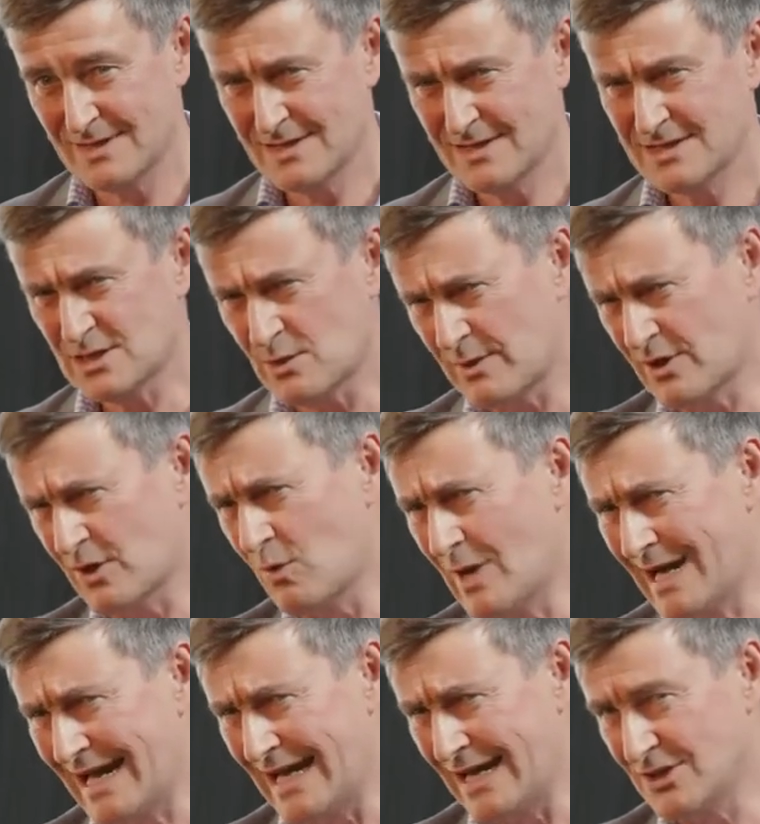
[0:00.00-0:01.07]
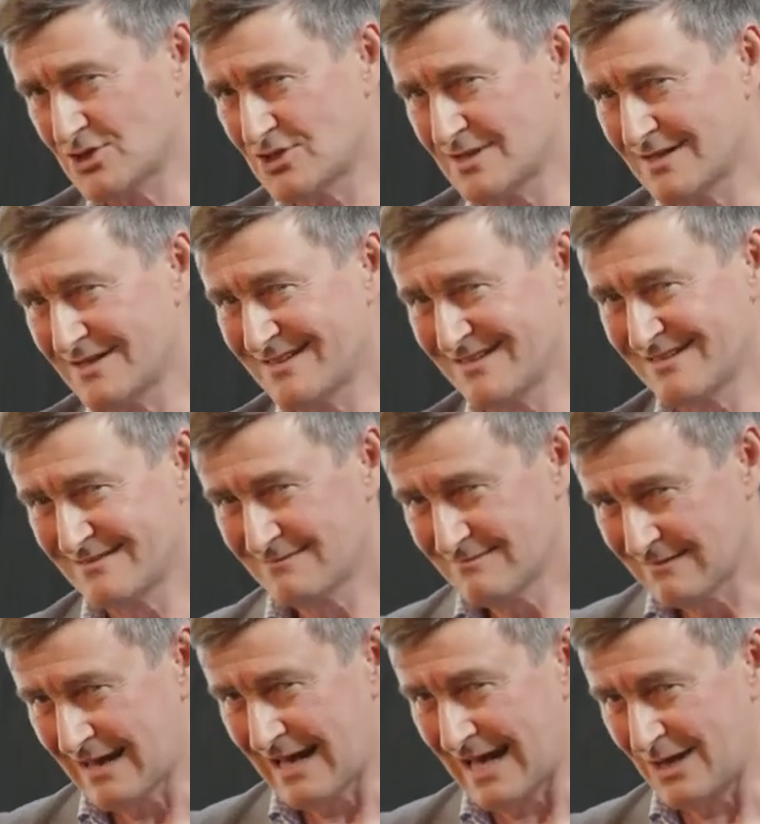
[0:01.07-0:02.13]
So we've got a warehouse
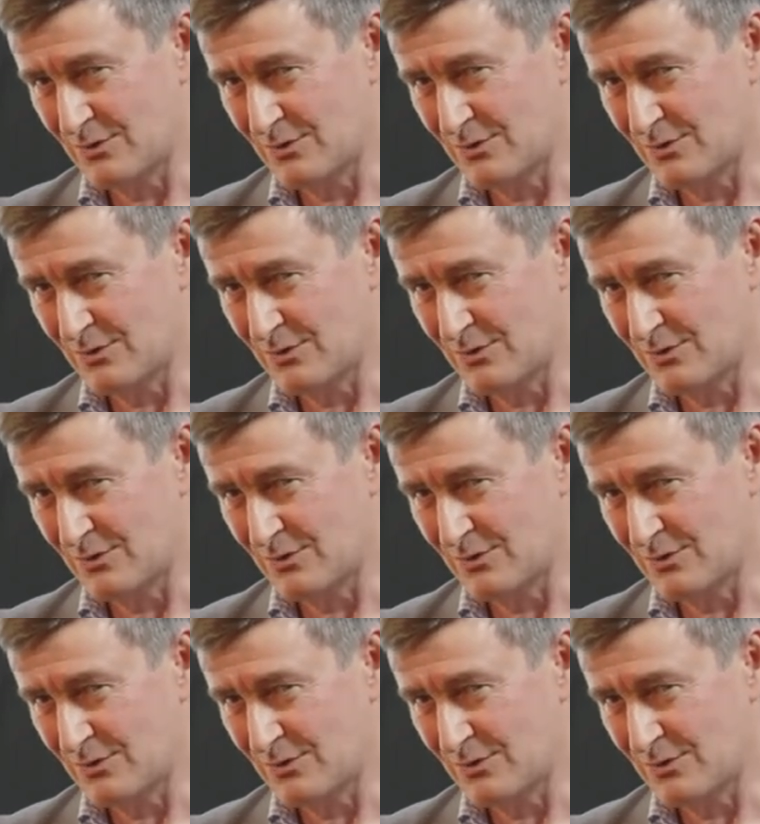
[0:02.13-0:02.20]
and